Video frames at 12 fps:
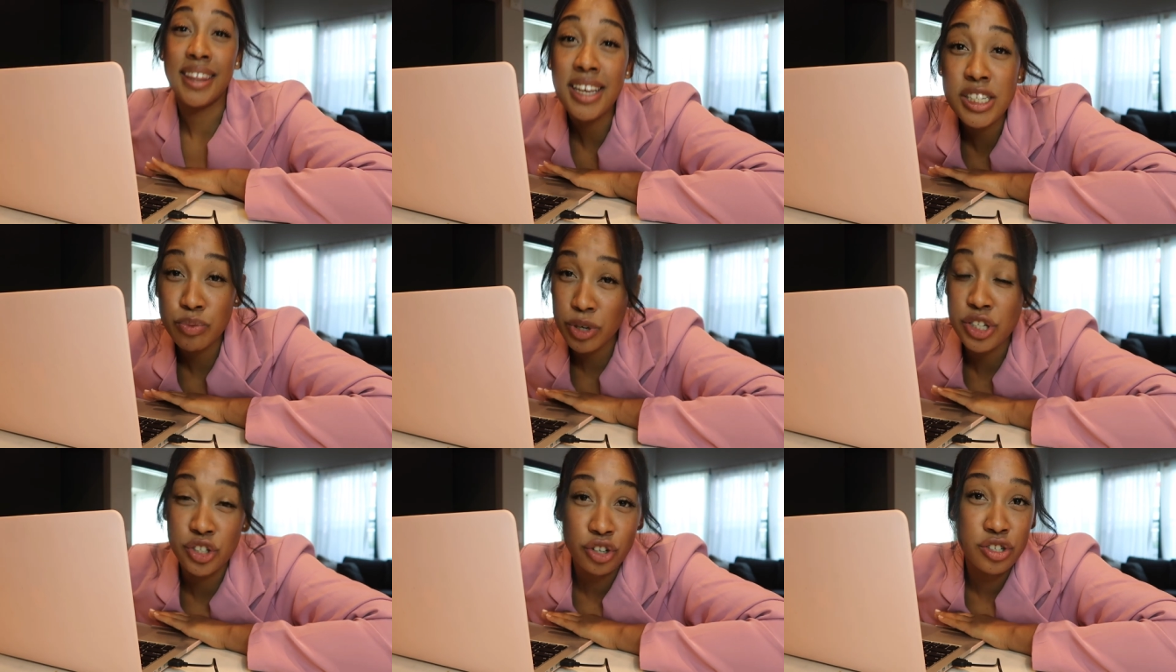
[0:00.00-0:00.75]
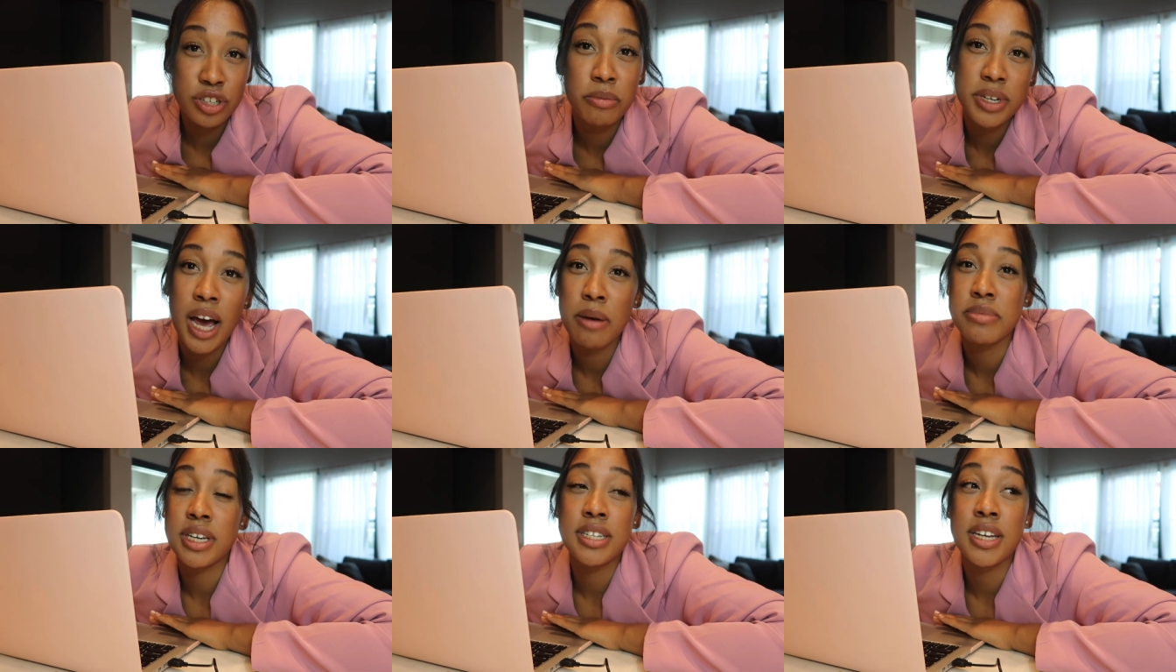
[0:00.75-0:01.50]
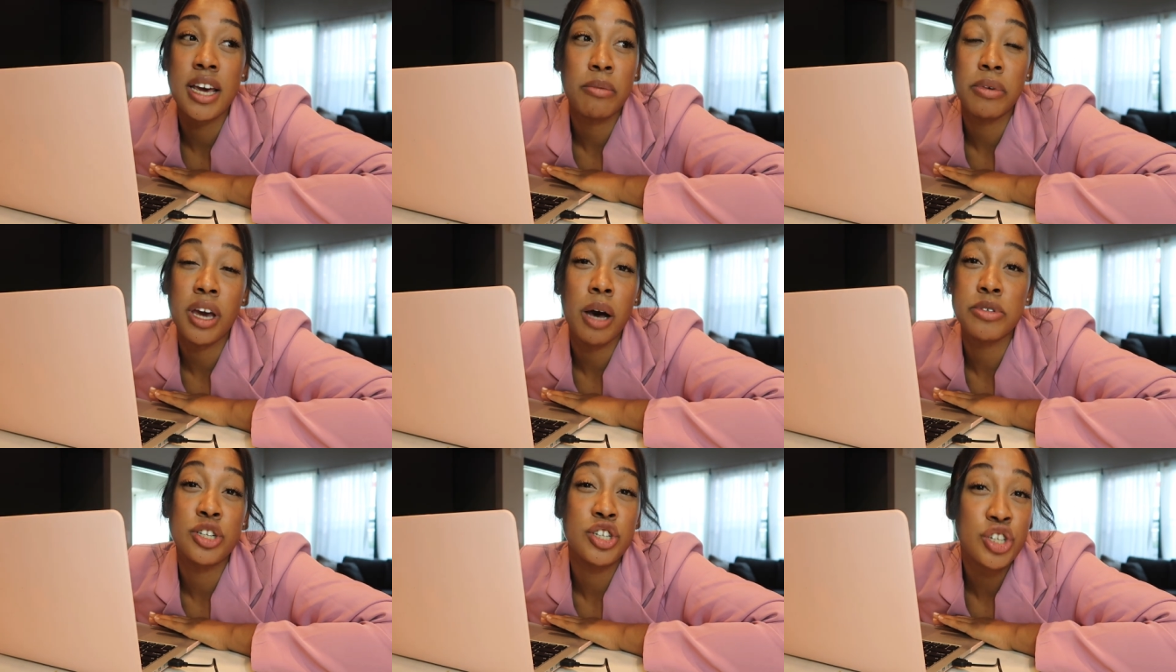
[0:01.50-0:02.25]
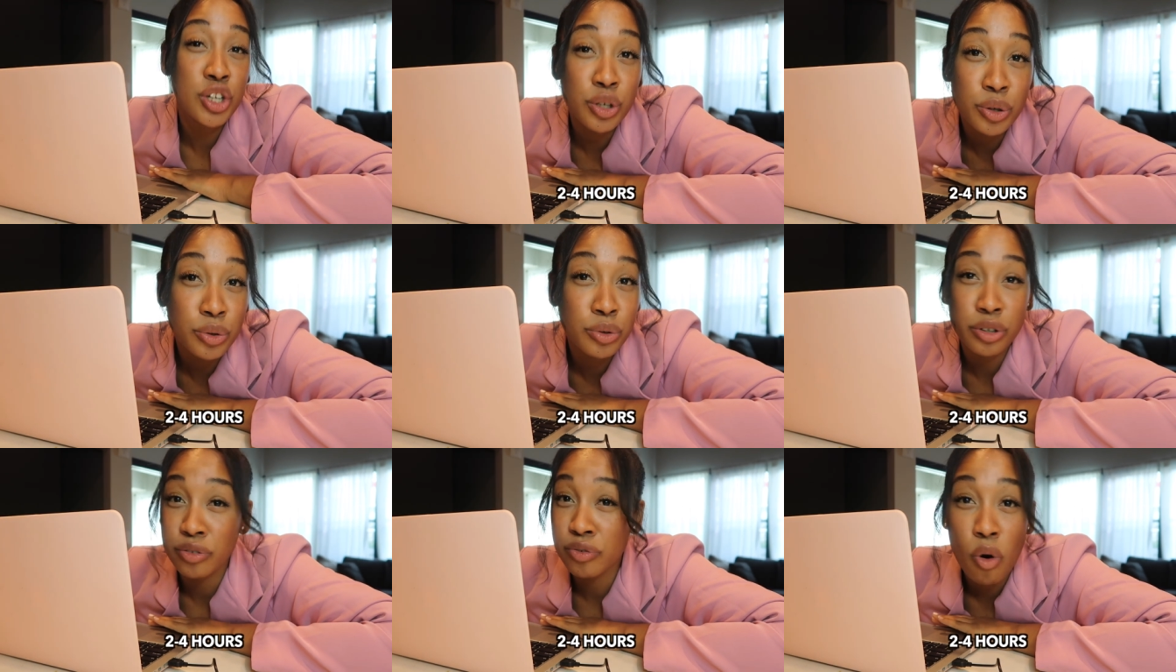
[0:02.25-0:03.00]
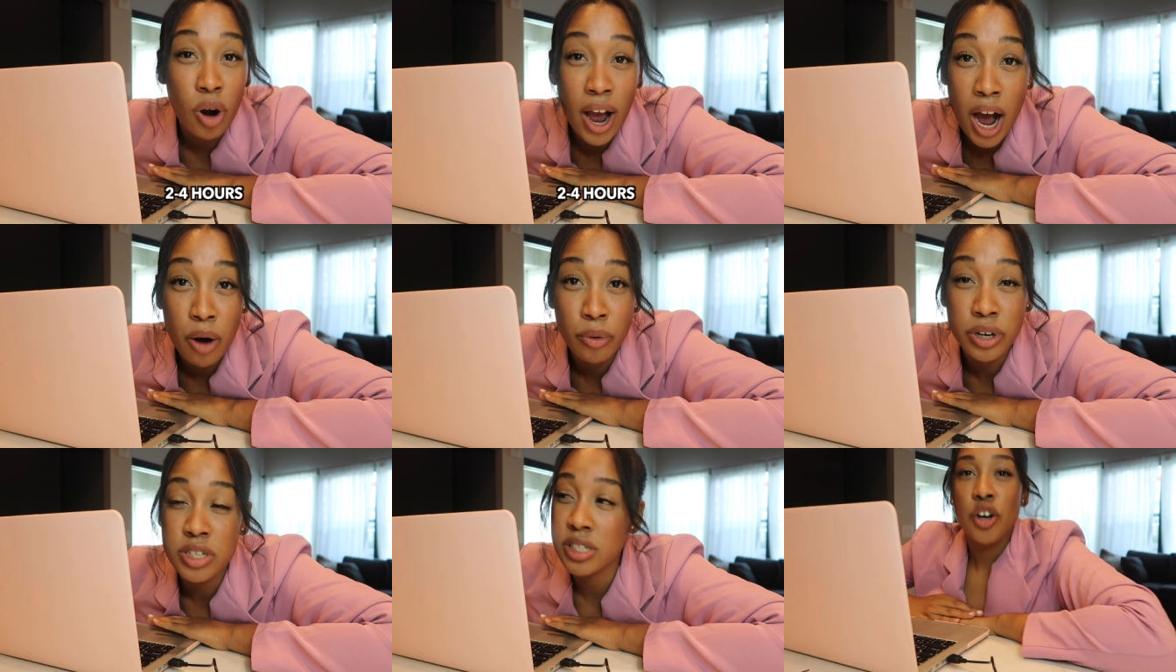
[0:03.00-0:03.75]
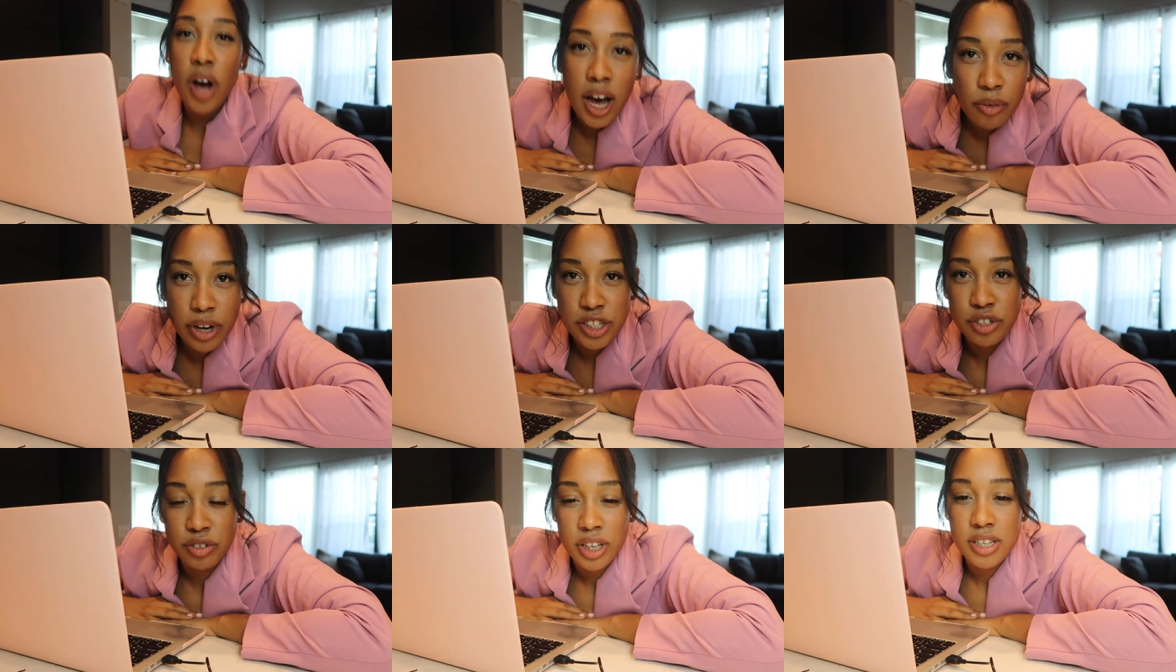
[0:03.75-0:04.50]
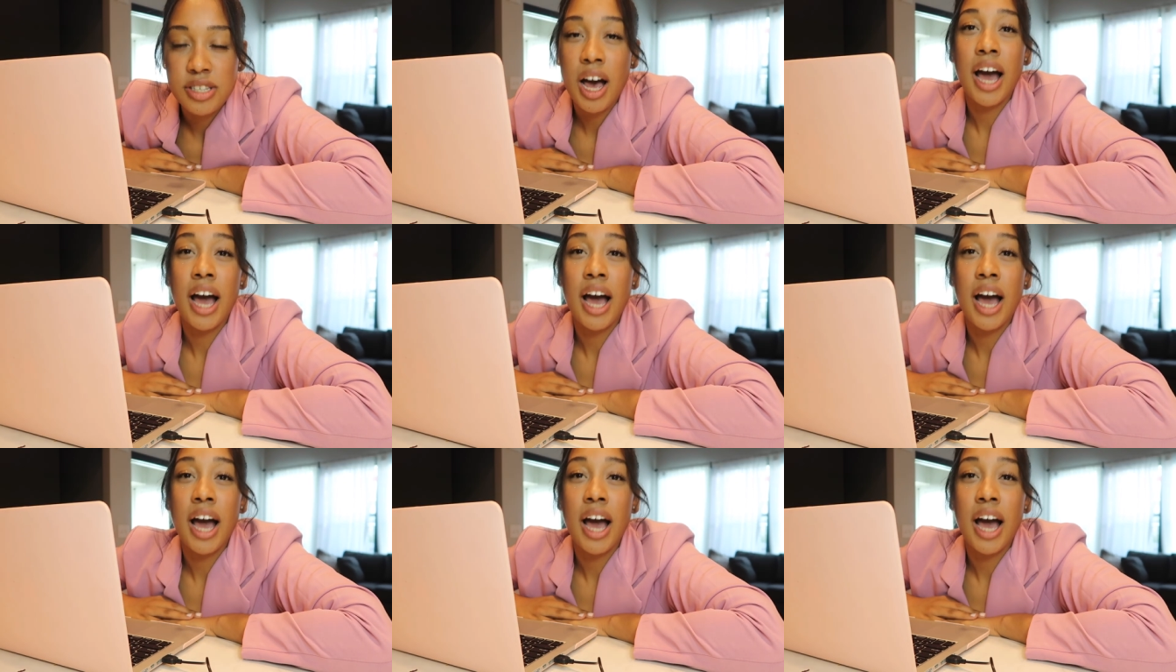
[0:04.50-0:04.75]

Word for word: This research sometimes can take me up to 2 to 4 hours. So how do I do this?